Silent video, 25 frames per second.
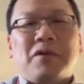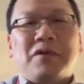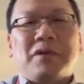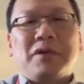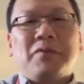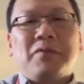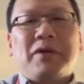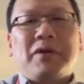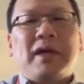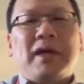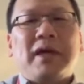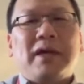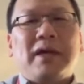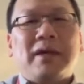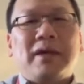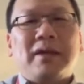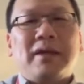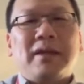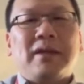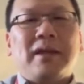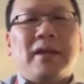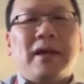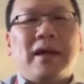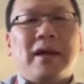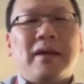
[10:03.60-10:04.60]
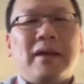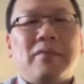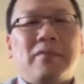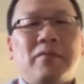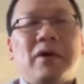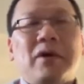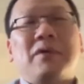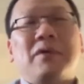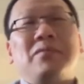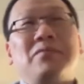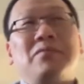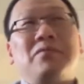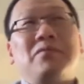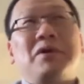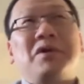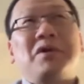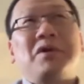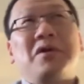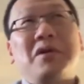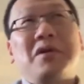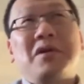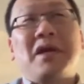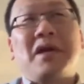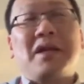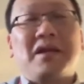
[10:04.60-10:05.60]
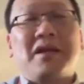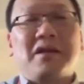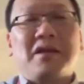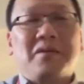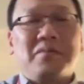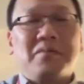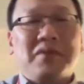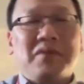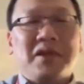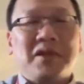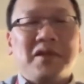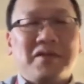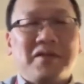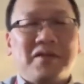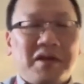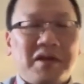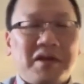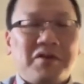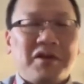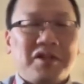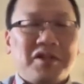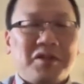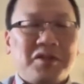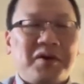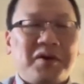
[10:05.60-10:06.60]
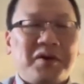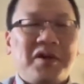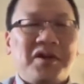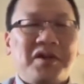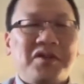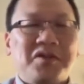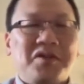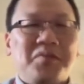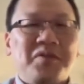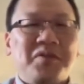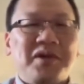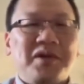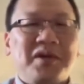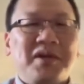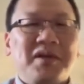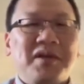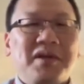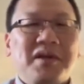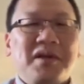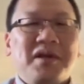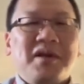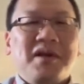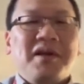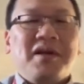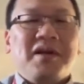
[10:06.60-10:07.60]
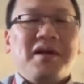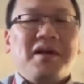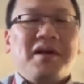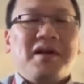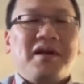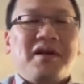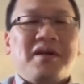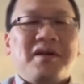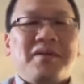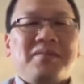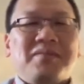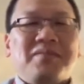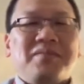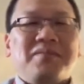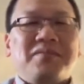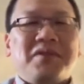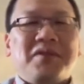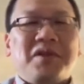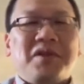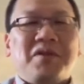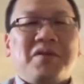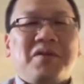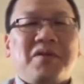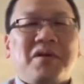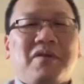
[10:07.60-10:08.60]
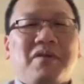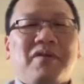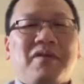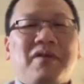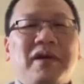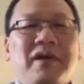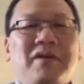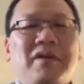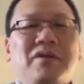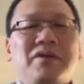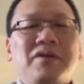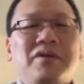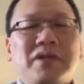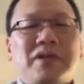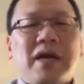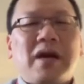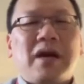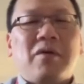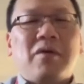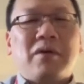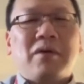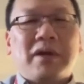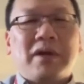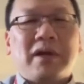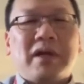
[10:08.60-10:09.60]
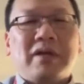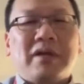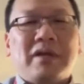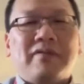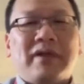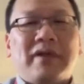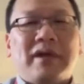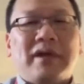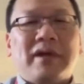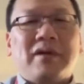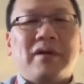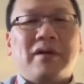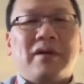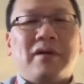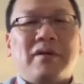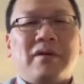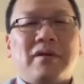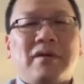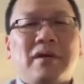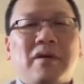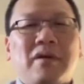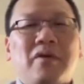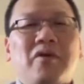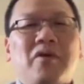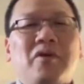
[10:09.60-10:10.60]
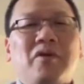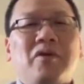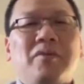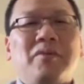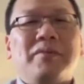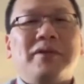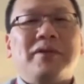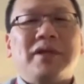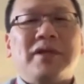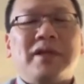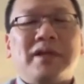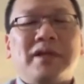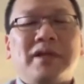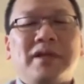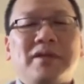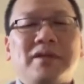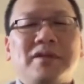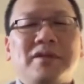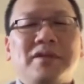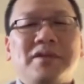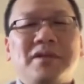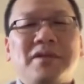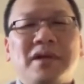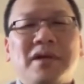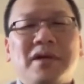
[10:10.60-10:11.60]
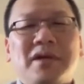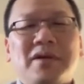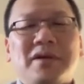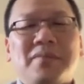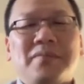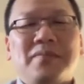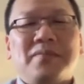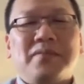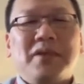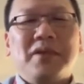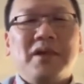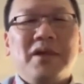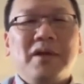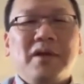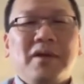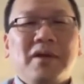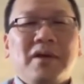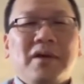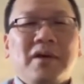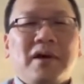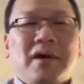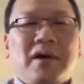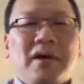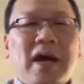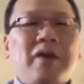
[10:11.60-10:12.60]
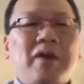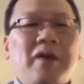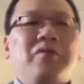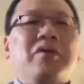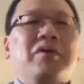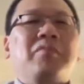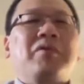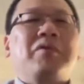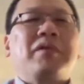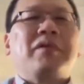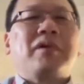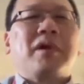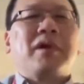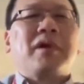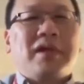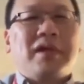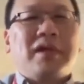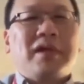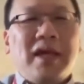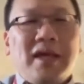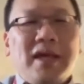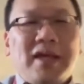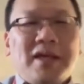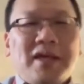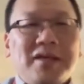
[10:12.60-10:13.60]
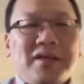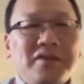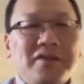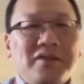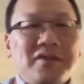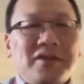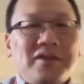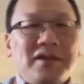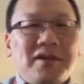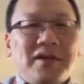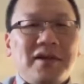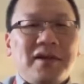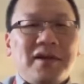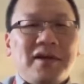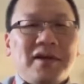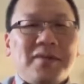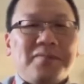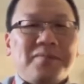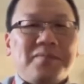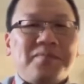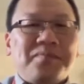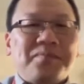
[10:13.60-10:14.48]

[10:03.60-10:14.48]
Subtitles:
we can't get that. Well, we could get it in a theater experience, but our theaters now are kind of like our homes, I guess. I grew up with arcades, and